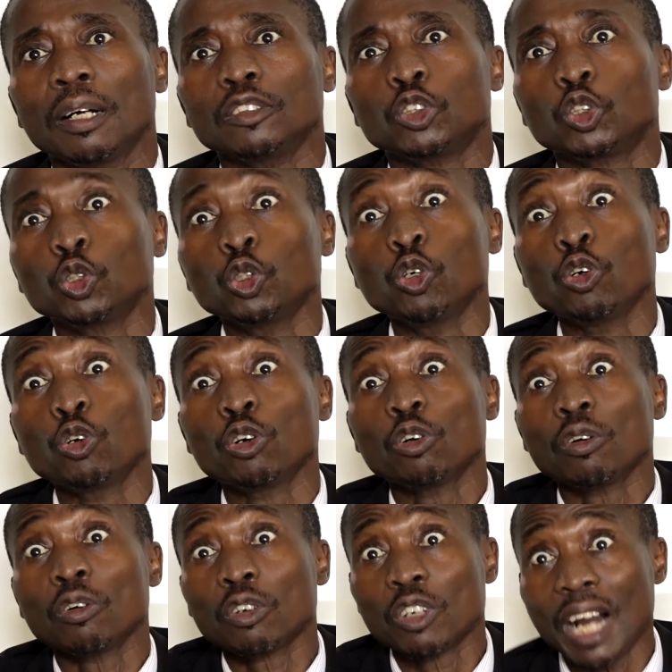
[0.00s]
do
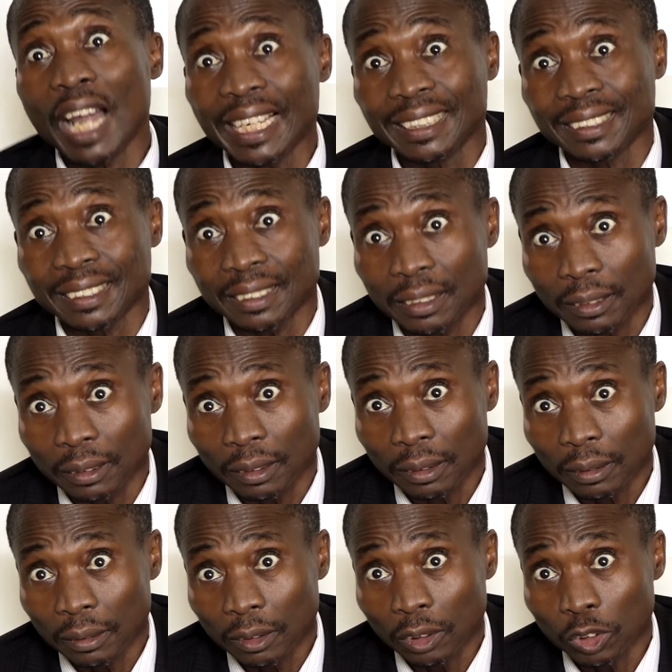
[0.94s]
right
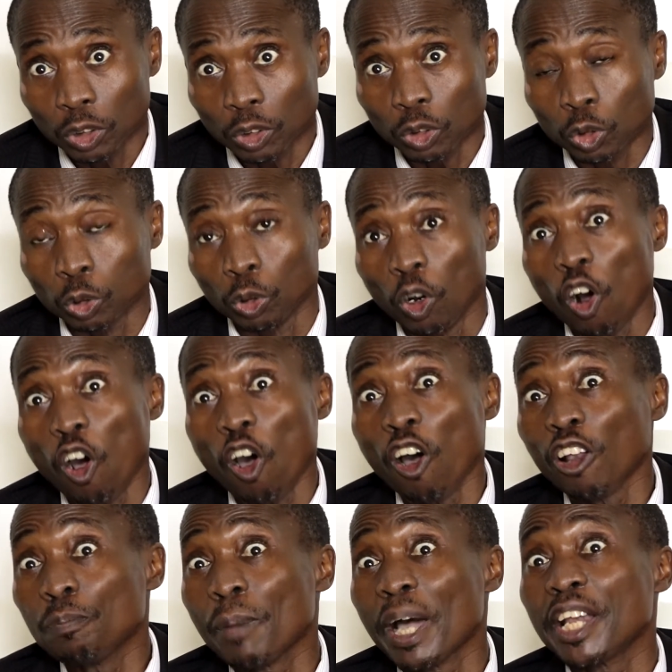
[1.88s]
to
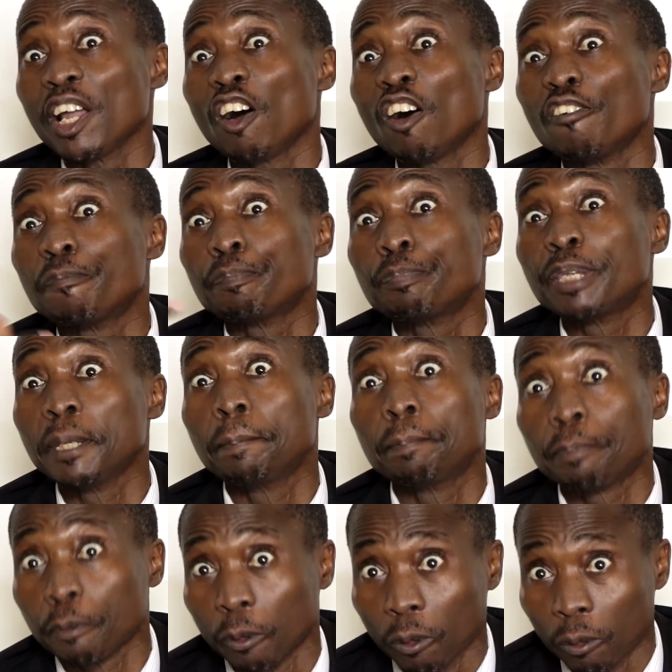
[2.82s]
all manner of
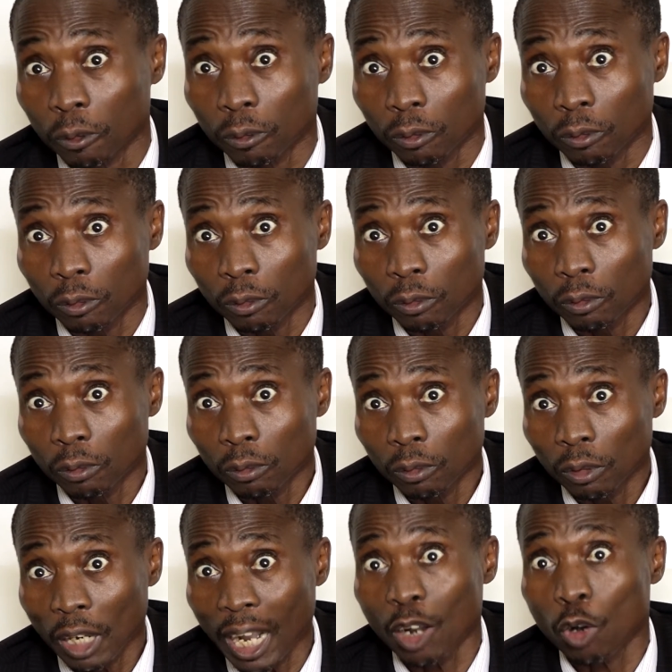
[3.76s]
people
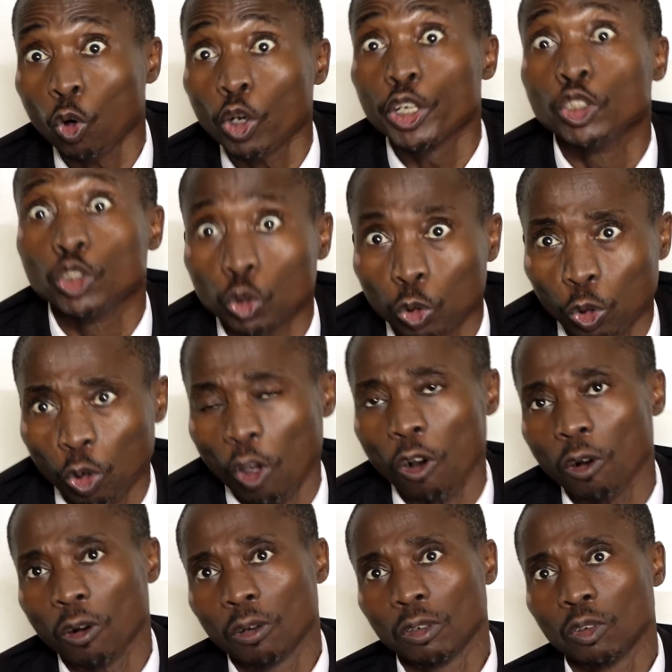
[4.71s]
according to
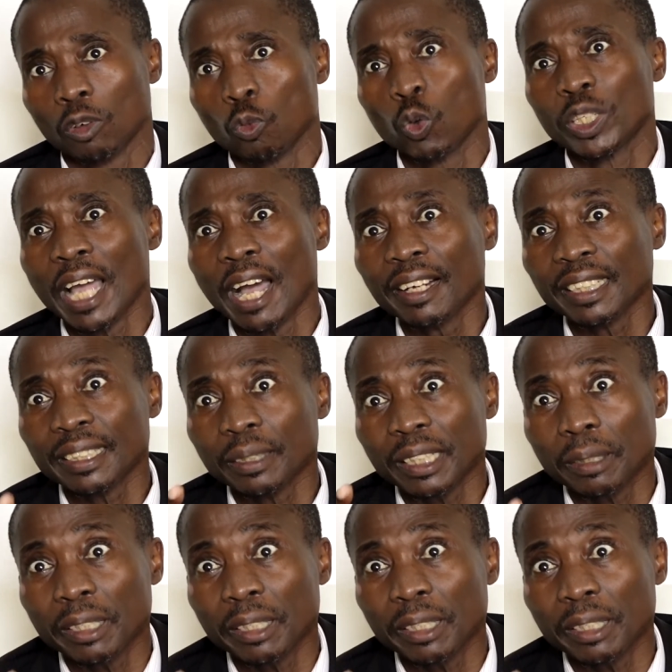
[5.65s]
law, without